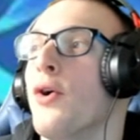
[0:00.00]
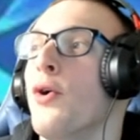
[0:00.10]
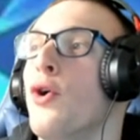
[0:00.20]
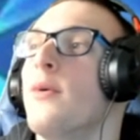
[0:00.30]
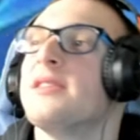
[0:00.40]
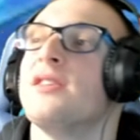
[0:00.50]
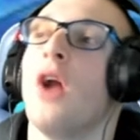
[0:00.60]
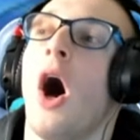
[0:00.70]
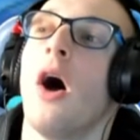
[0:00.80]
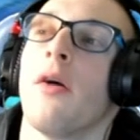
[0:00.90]
Who is
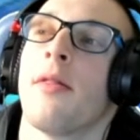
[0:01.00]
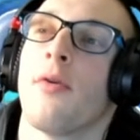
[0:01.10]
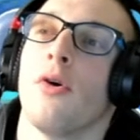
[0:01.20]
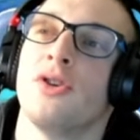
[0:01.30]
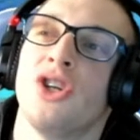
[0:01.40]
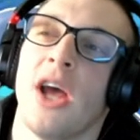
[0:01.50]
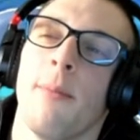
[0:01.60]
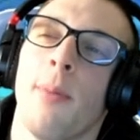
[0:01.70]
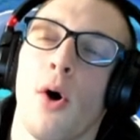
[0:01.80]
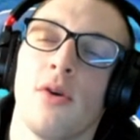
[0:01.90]
not a third
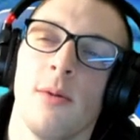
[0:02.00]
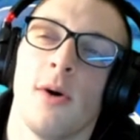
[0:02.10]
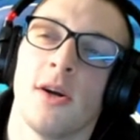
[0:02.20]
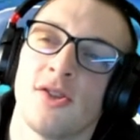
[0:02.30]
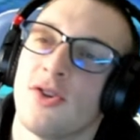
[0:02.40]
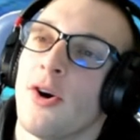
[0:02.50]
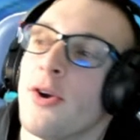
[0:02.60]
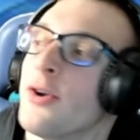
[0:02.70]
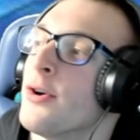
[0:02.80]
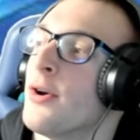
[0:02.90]
gen Pokemon
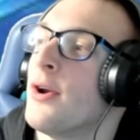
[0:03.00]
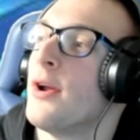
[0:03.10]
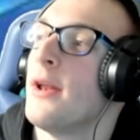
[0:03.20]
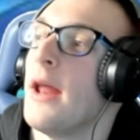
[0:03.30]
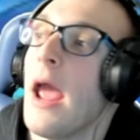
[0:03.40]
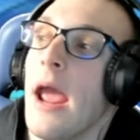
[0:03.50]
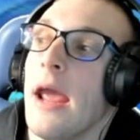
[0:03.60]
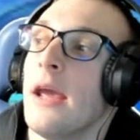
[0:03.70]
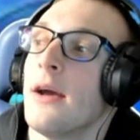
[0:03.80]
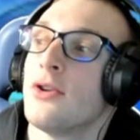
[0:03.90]
starter?
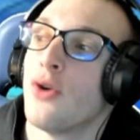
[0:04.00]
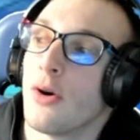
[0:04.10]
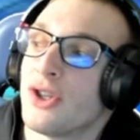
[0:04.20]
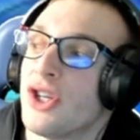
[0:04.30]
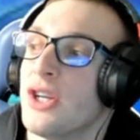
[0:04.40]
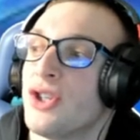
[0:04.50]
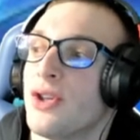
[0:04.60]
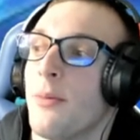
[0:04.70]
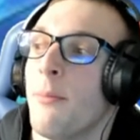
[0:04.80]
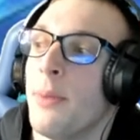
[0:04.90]
A. Torchic.
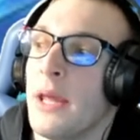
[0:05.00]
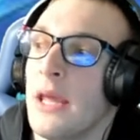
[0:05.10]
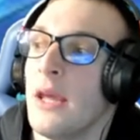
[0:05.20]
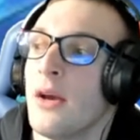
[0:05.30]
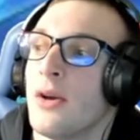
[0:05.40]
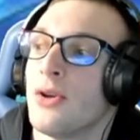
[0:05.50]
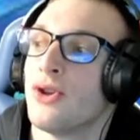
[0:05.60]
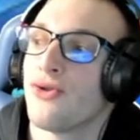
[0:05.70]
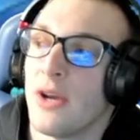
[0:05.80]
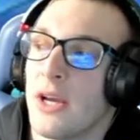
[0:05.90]
B.
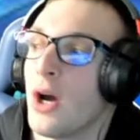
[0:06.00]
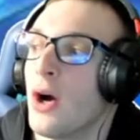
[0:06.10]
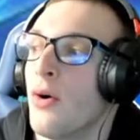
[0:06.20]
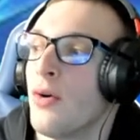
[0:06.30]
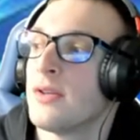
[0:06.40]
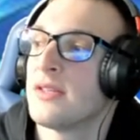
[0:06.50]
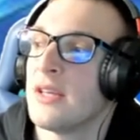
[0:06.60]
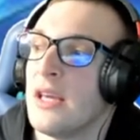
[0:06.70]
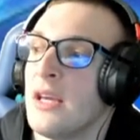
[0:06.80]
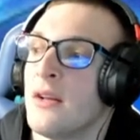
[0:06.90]
Treecko.
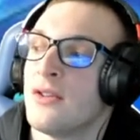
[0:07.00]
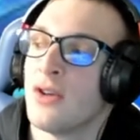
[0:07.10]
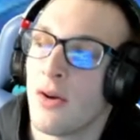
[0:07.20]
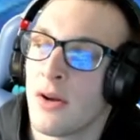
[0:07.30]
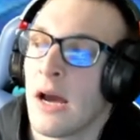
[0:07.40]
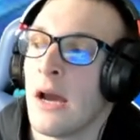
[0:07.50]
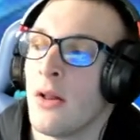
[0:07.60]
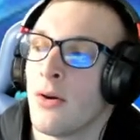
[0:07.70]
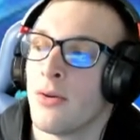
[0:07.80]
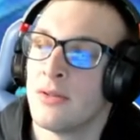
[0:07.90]
C.
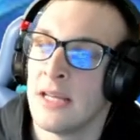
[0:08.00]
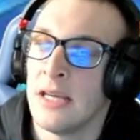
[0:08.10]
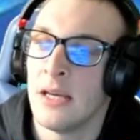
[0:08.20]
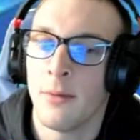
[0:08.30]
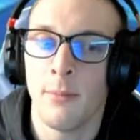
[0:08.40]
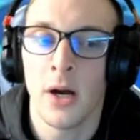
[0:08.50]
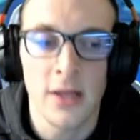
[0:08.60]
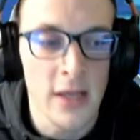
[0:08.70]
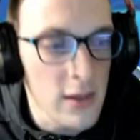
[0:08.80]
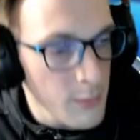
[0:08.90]
Totodile. Or D.
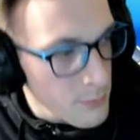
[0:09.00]
Mudkip?